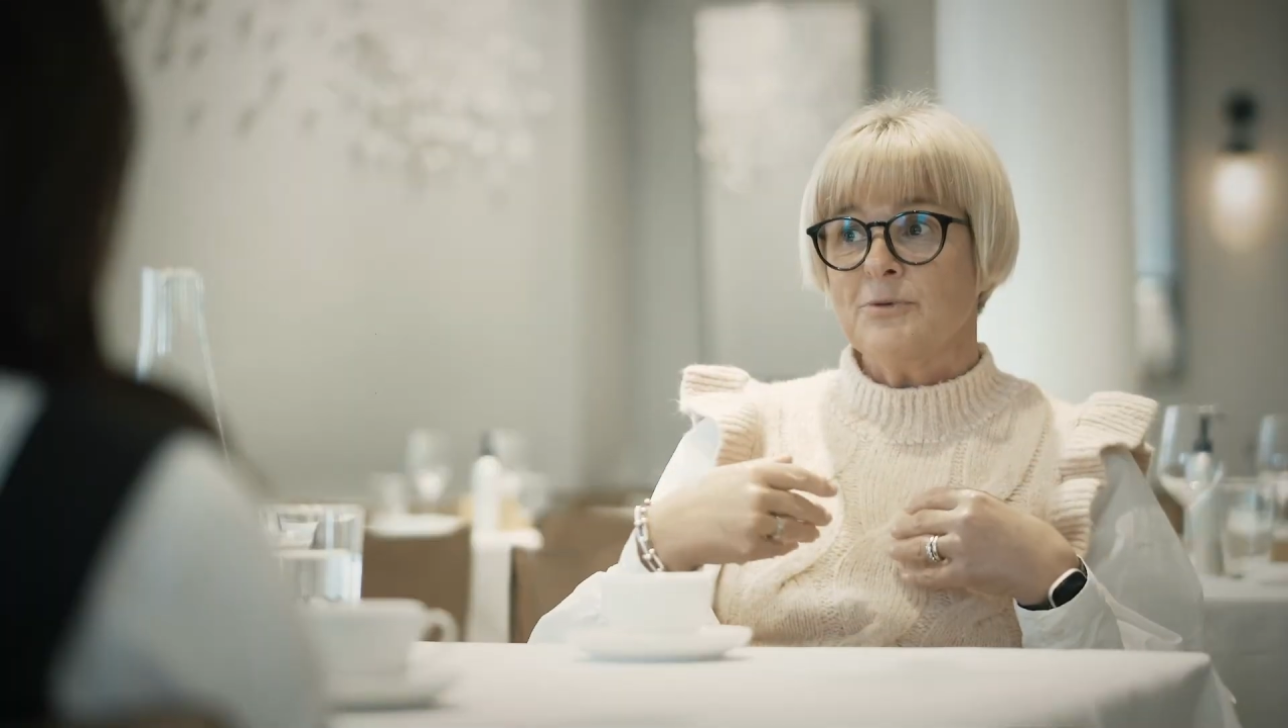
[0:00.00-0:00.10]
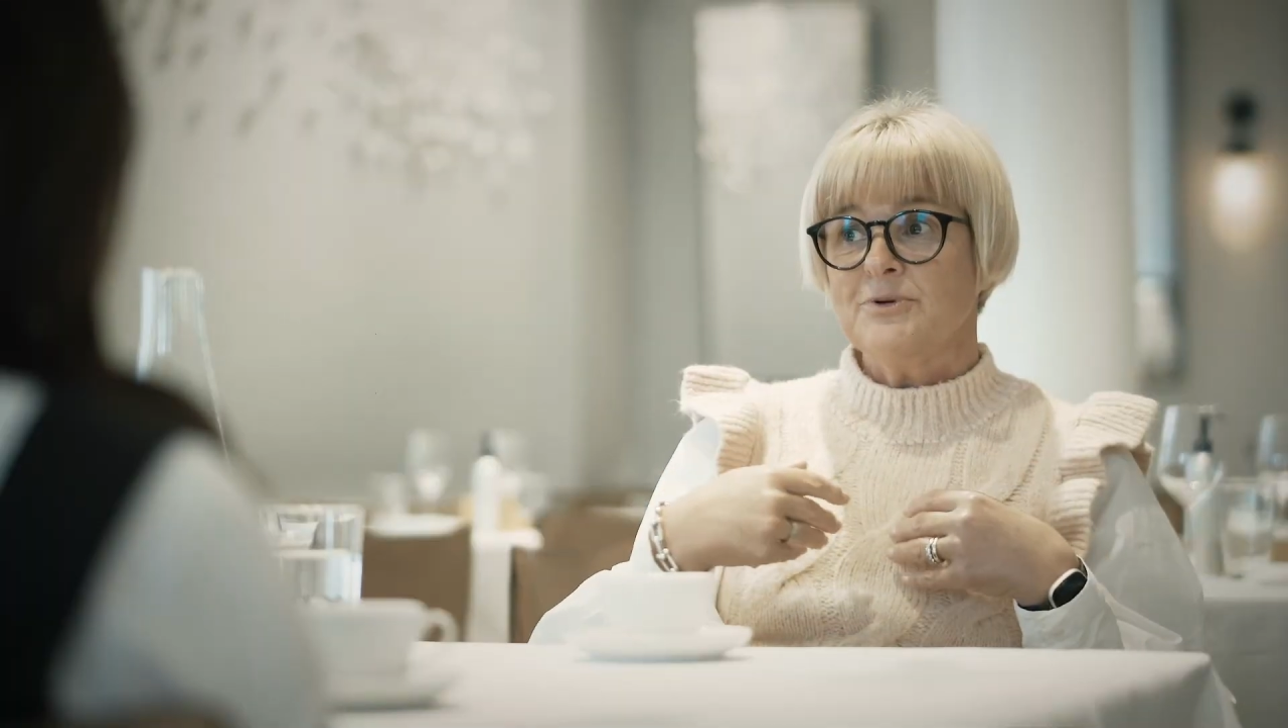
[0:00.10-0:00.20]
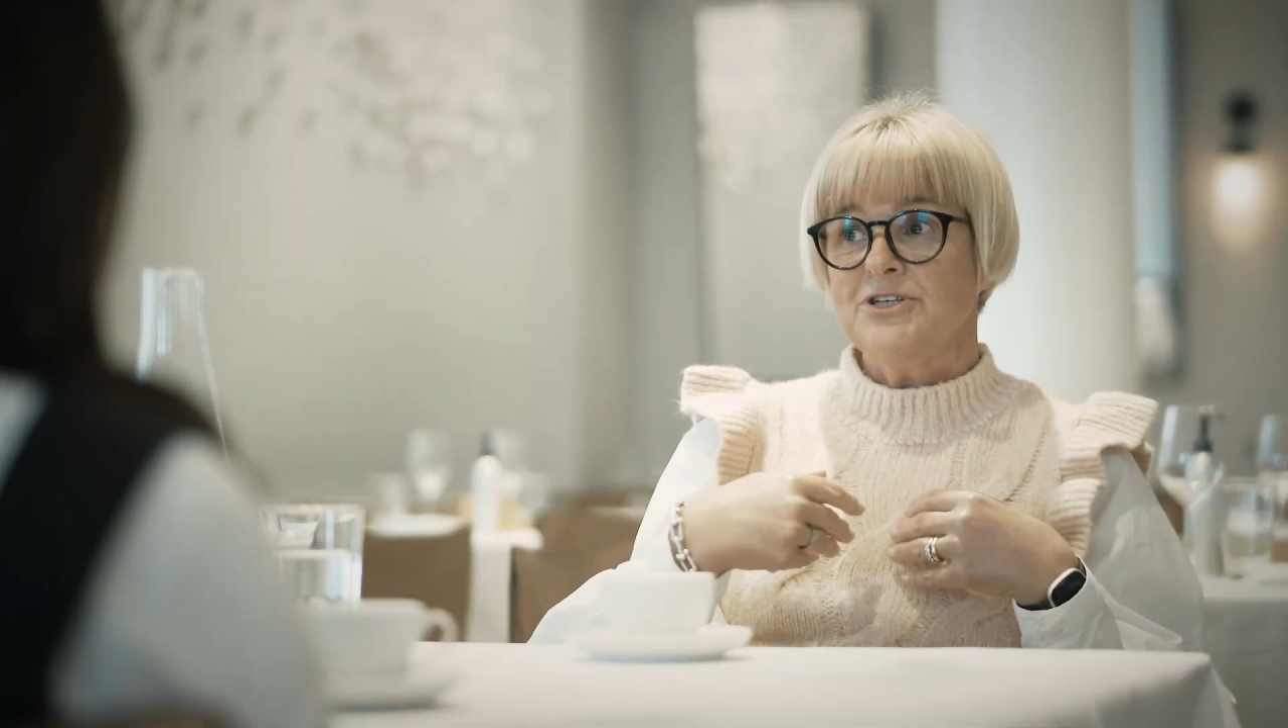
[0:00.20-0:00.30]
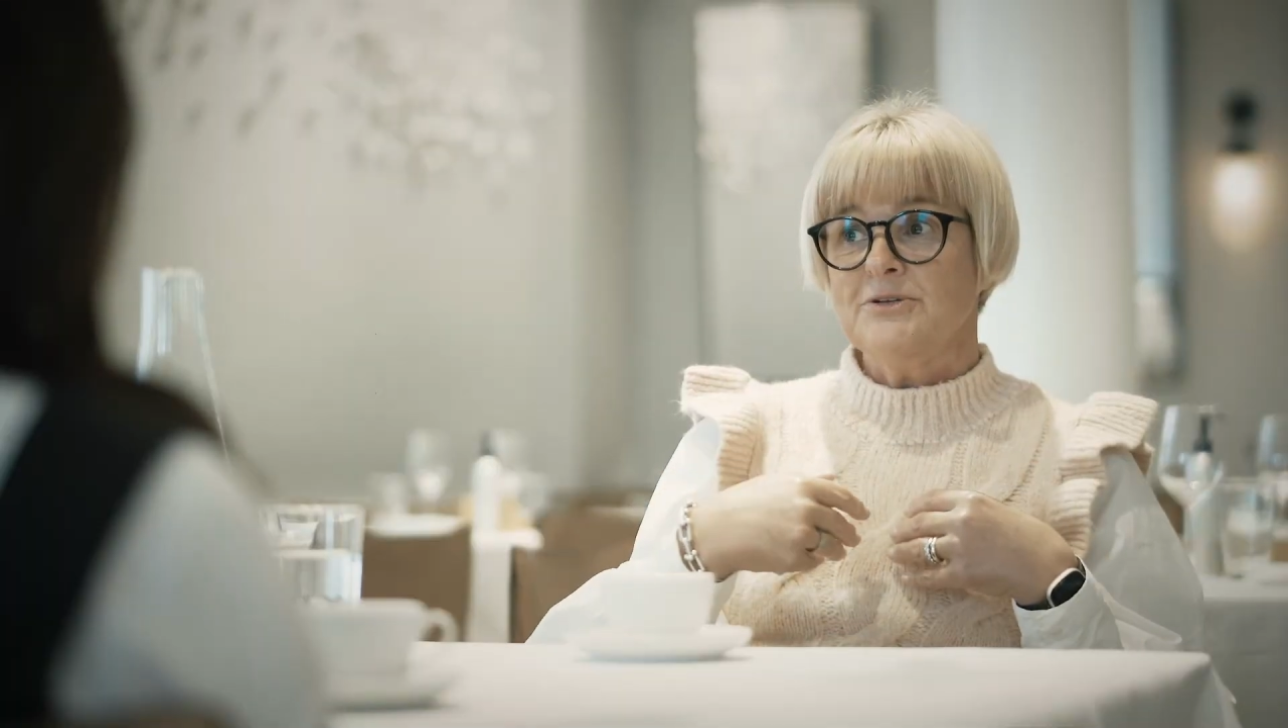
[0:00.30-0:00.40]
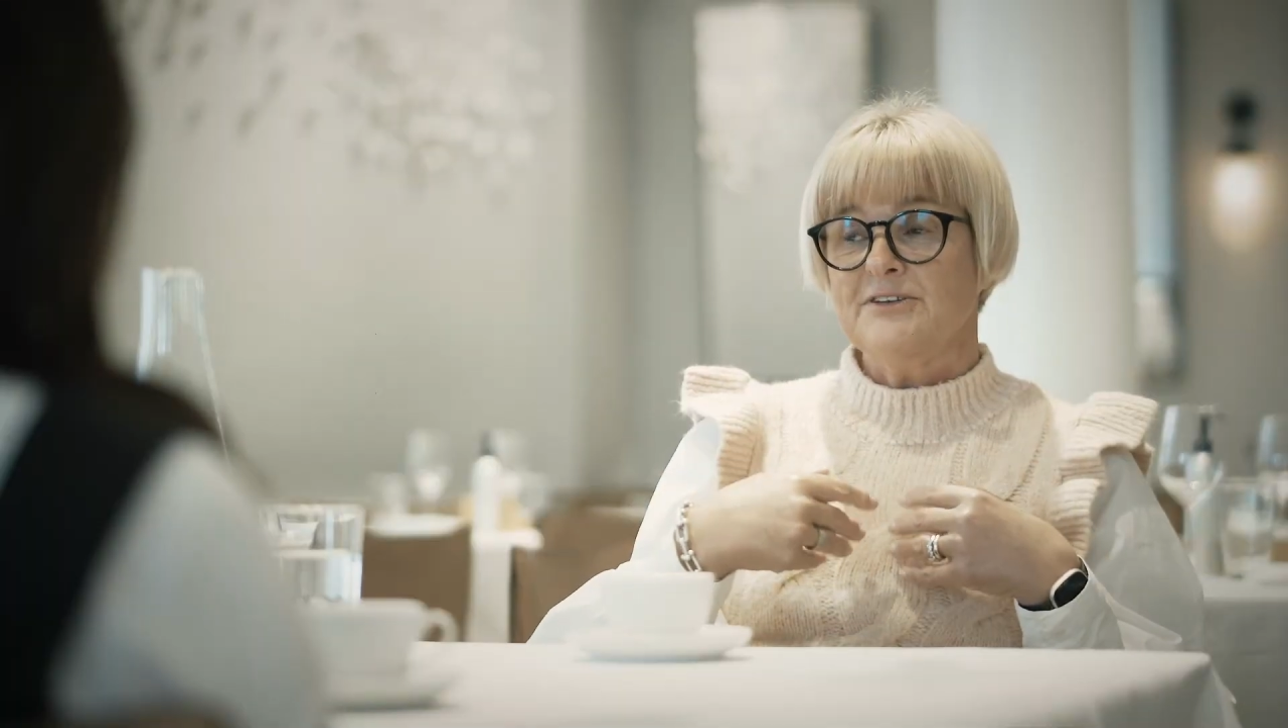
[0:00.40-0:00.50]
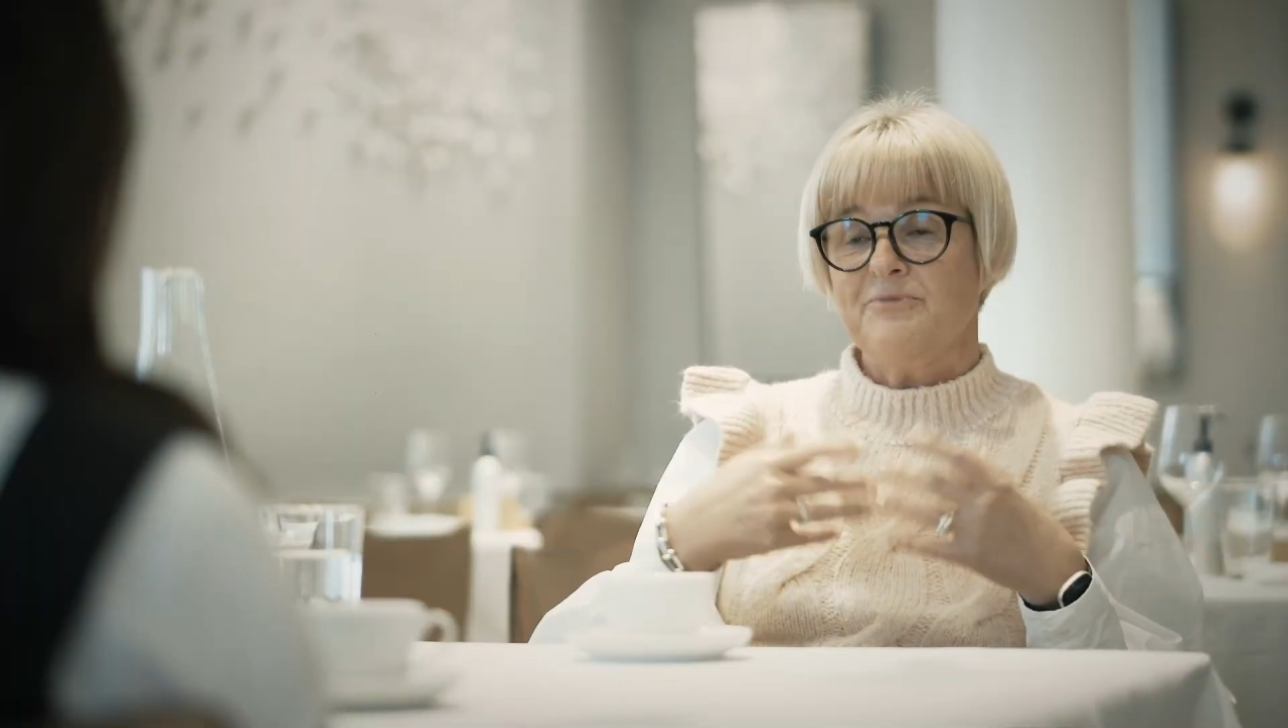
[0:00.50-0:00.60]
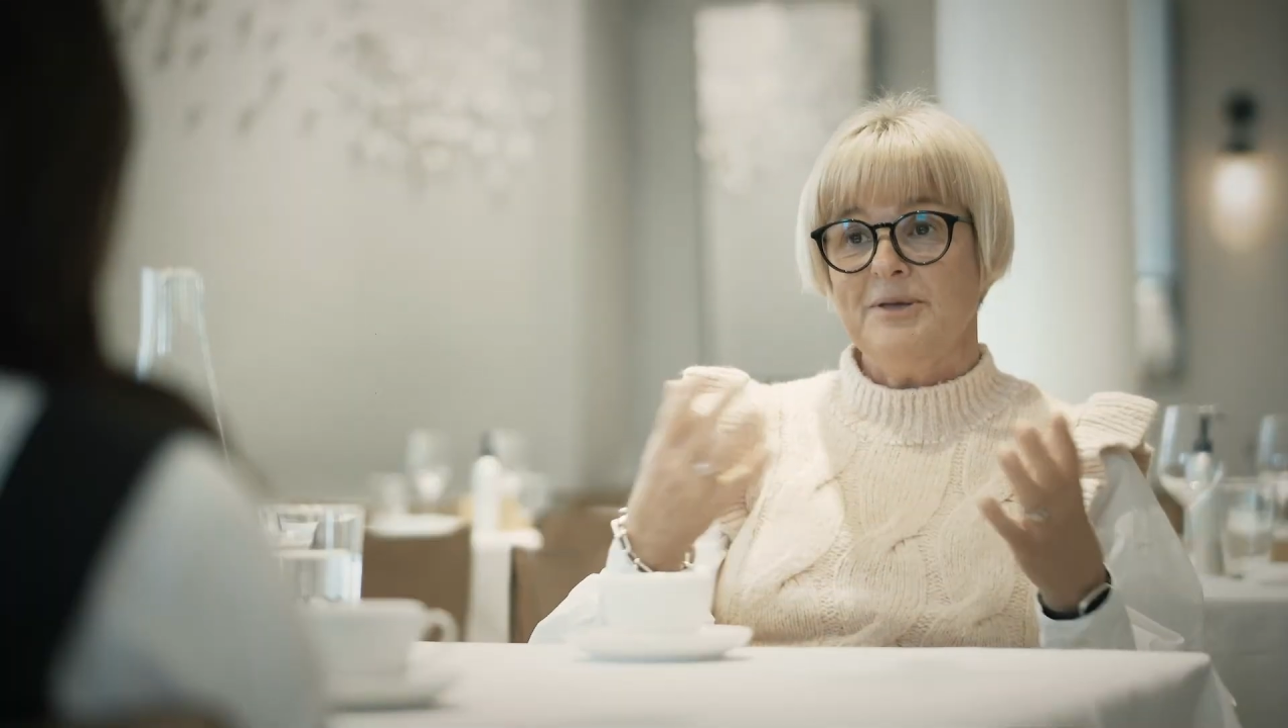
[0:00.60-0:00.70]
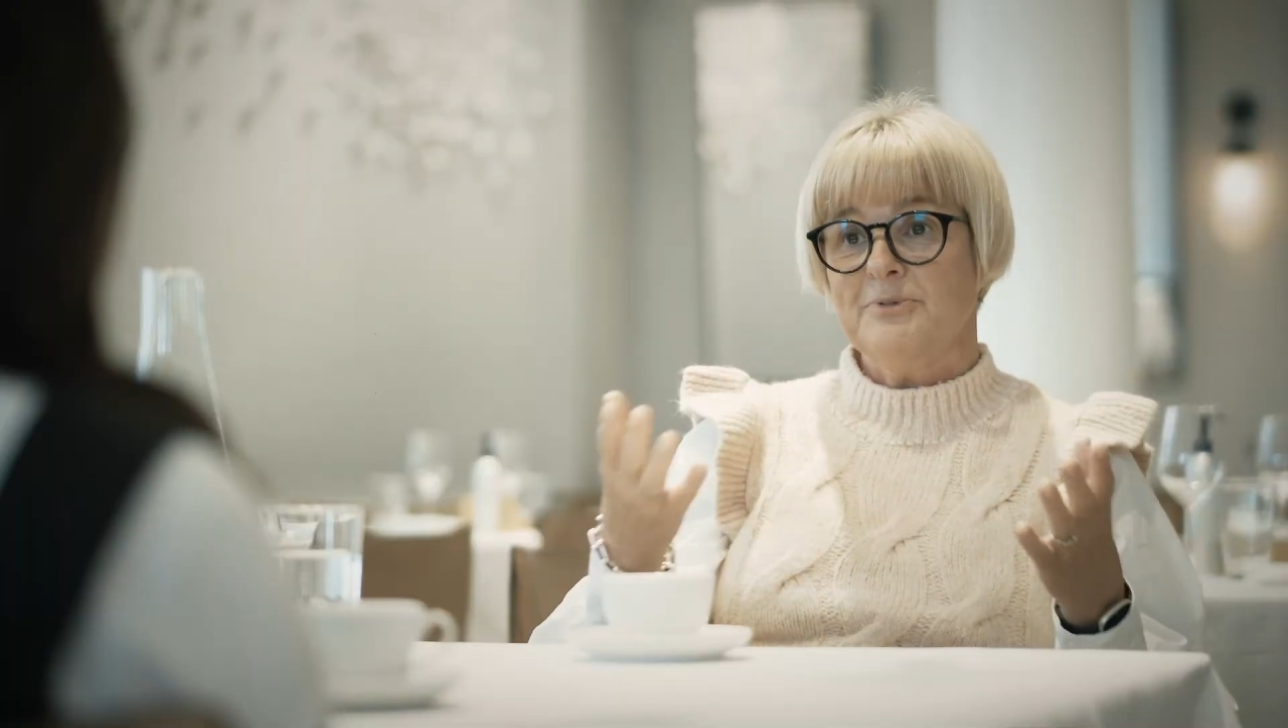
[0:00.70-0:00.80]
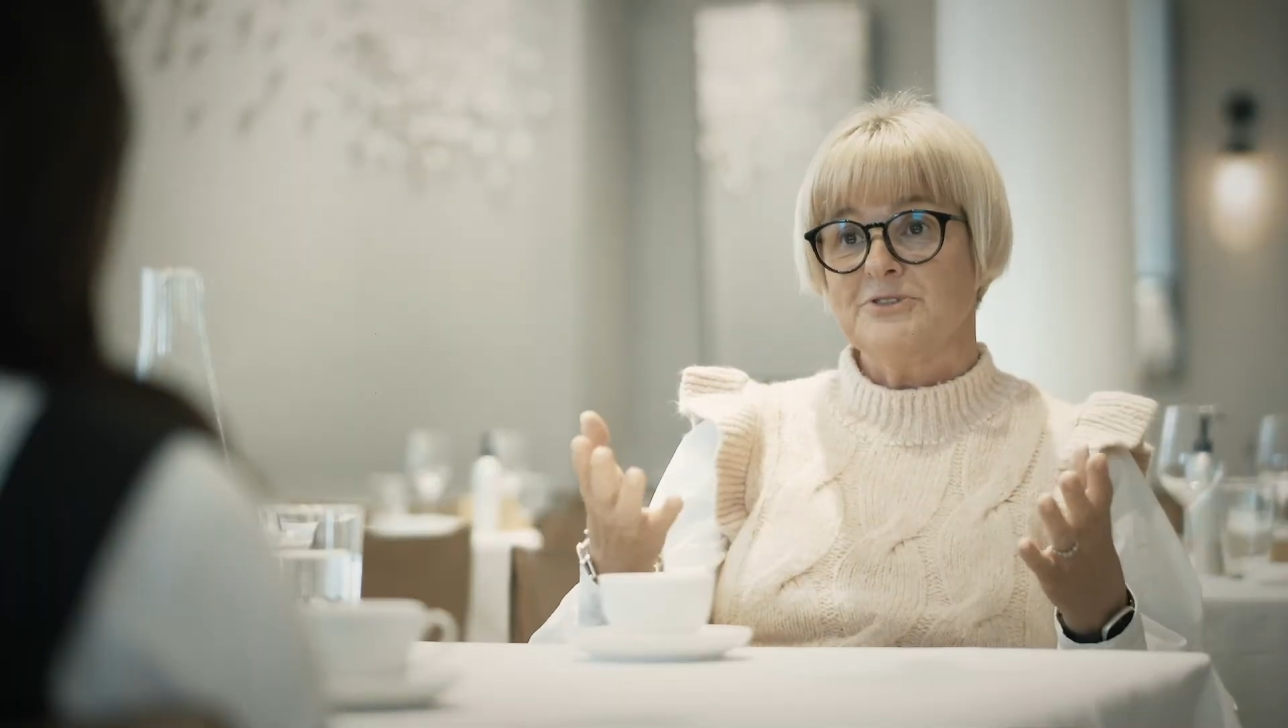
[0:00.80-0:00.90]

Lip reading: opportunity for people